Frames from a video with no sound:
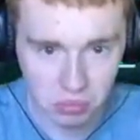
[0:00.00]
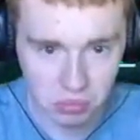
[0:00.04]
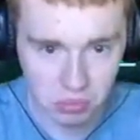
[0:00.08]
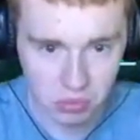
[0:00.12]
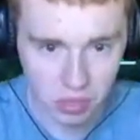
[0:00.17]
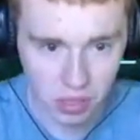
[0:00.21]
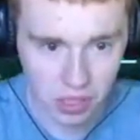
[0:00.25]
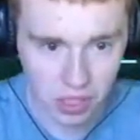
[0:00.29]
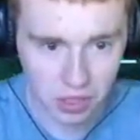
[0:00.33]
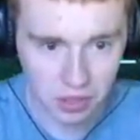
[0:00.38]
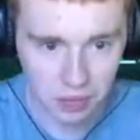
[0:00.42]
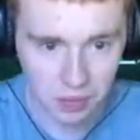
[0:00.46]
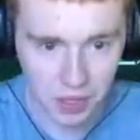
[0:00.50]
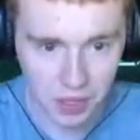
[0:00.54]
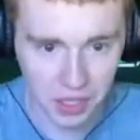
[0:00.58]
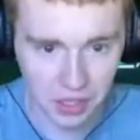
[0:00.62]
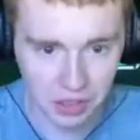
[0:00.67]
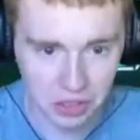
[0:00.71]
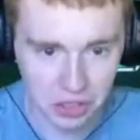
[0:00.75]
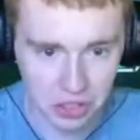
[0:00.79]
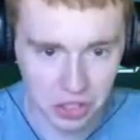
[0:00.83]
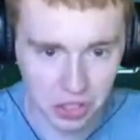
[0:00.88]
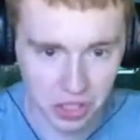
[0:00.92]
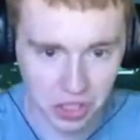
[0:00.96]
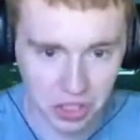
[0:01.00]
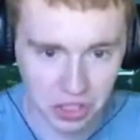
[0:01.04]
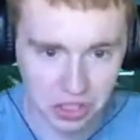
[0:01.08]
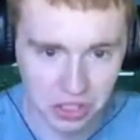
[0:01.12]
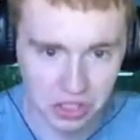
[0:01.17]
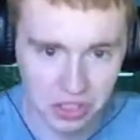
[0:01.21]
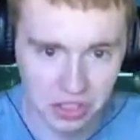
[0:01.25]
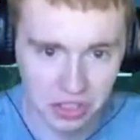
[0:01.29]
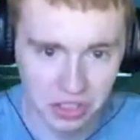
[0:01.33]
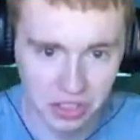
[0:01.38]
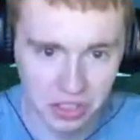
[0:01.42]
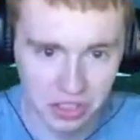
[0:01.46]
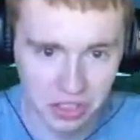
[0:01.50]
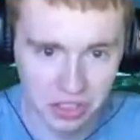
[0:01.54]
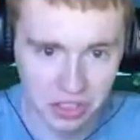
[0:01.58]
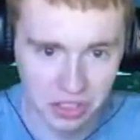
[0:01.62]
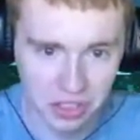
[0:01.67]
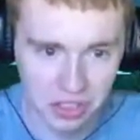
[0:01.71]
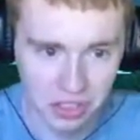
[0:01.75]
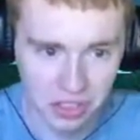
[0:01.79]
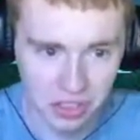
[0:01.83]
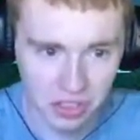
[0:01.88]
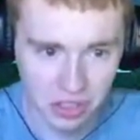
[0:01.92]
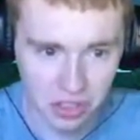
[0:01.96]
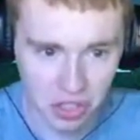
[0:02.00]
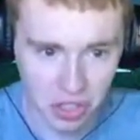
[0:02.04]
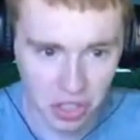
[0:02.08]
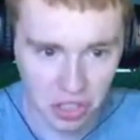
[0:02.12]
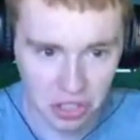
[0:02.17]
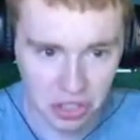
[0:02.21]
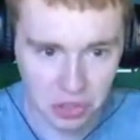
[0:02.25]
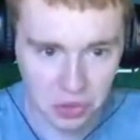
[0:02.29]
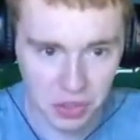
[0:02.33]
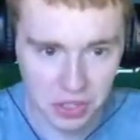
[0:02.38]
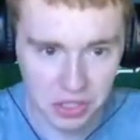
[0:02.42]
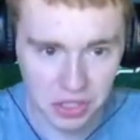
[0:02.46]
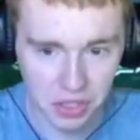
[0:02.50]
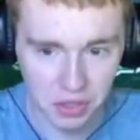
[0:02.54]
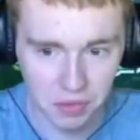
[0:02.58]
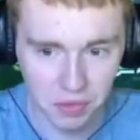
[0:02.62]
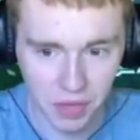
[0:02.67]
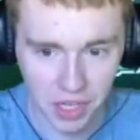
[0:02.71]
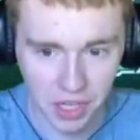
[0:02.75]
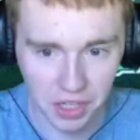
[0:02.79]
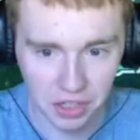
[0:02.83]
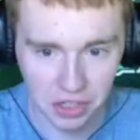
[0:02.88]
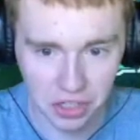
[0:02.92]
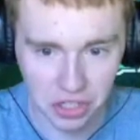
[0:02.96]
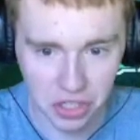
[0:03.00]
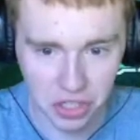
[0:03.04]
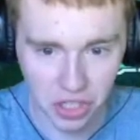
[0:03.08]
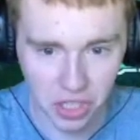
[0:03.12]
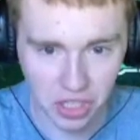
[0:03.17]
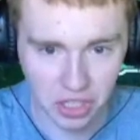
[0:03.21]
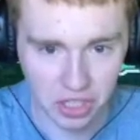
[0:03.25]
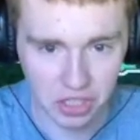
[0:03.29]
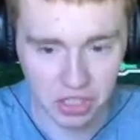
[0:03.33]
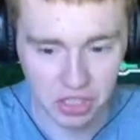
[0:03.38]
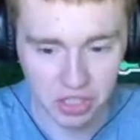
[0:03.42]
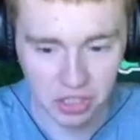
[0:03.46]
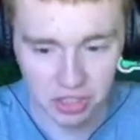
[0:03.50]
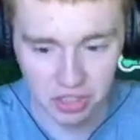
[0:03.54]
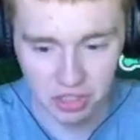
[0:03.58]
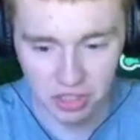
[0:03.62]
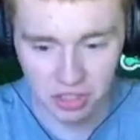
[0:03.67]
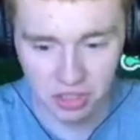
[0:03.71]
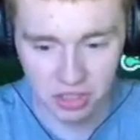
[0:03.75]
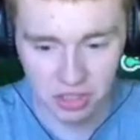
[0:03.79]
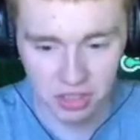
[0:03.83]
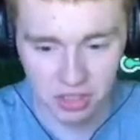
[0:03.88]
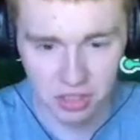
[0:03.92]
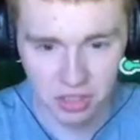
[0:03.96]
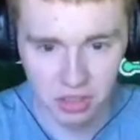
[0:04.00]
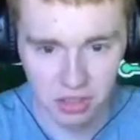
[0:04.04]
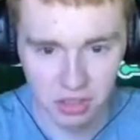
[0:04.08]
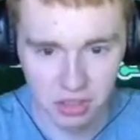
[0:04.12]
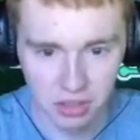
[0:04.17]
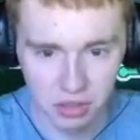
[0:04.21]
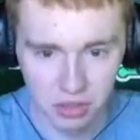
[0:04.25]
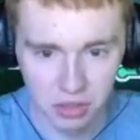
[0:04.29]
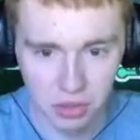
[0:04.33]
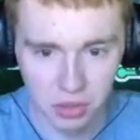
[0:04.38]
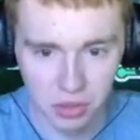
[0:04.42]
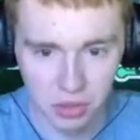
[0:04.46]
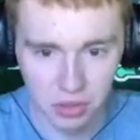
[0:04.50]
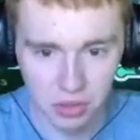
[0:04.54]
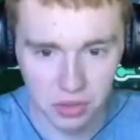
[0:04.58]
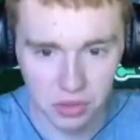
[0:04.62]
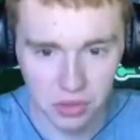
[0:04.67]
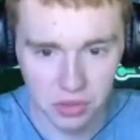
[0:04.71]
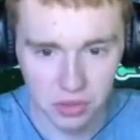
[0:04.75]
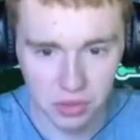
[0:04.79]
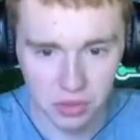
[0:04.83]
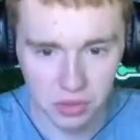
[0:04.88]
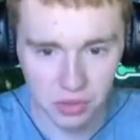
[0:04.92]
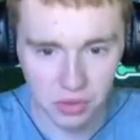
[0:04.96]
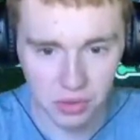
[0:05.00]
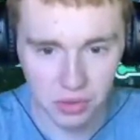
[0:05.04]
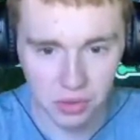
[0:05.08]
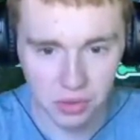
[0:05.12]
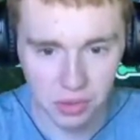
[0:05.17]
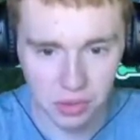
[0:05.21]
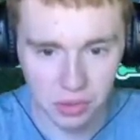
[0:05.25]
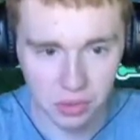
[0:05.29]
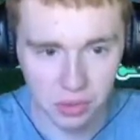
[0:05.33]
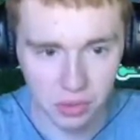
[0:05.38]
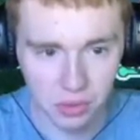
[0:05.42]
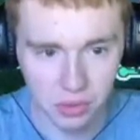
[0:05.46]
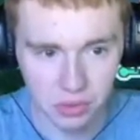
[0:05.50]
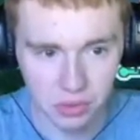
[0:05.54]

And then the regular sharks. Shark squids and regular sharks. Do do do do do do.